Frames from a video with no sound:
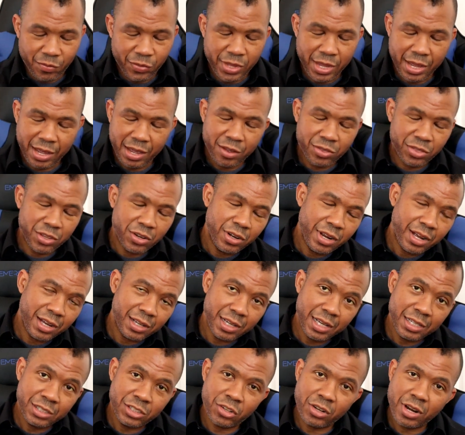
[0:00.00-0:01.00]
The
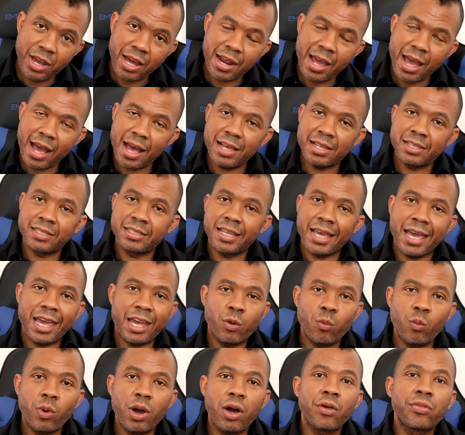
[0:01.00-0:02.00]
internet, internet has
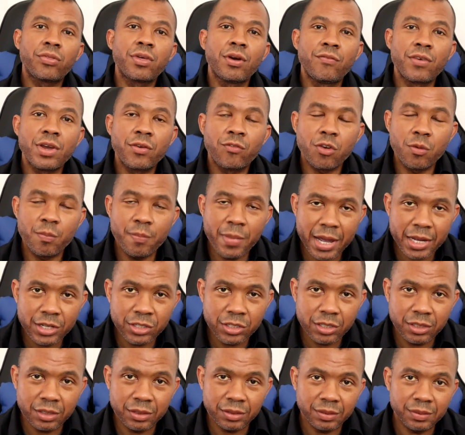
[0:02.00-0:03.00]
a wealth of
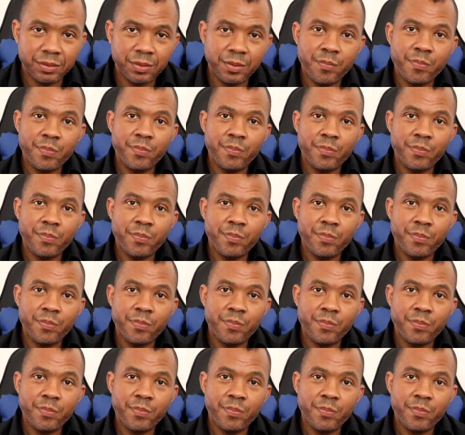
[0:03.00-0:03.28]
information